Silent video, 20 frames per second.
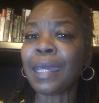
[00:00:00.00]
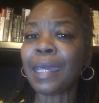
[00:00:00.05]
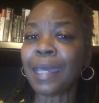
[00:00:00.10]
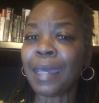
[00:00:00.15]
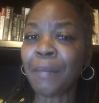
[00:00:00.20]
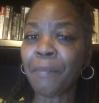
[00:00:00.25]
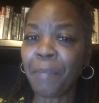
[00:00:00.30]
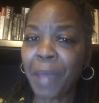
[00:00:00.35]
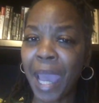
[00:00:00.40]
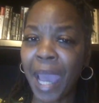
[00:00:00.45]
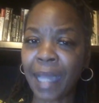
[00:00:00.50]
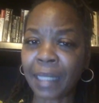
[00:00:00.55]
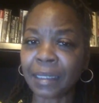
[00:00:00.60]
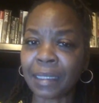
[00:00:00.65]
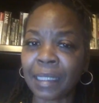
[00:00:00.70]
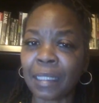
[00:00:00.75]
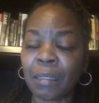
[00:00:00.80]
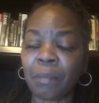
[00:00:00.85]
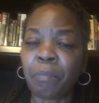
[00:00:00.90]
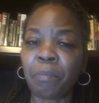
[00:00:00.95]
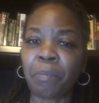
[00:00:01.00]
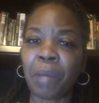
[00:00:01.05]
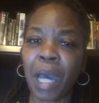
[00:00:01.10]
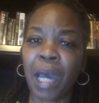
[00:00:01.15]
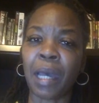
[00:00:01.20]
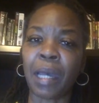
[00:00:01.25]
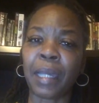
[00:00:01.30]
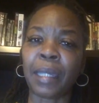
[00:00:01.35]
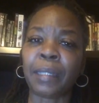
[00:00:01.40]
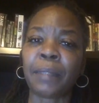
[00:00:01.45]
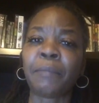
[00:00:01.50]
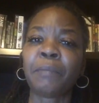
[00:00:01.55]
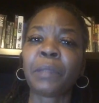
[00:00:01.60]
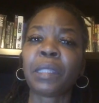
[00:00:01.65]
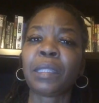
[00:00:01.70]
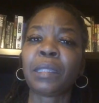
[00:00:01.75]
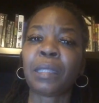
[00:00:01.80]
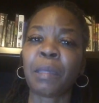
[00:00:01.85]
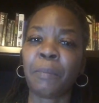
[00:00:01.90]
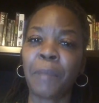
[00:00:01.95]
impacted by
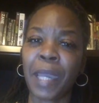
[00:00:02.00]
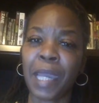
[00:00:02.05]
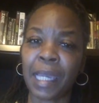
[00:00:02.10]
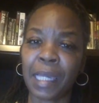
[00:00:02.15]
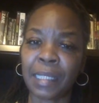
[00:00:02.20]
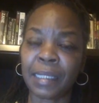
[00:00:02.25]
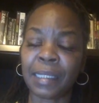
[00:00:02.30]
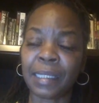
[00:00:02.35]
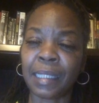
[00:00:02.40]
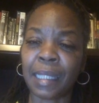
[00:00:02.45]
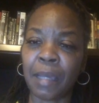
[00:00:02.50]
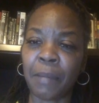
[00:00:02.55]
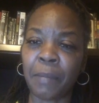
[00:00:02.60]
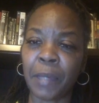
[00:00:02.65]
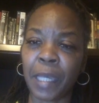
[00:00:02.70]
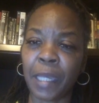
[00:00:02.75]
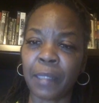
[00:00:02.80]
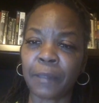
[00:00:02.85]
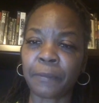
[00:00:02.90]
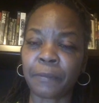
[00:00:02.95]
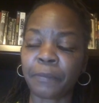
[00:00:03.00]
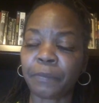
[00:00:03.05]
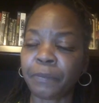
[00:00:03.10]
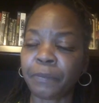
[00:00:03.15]
the pandemic.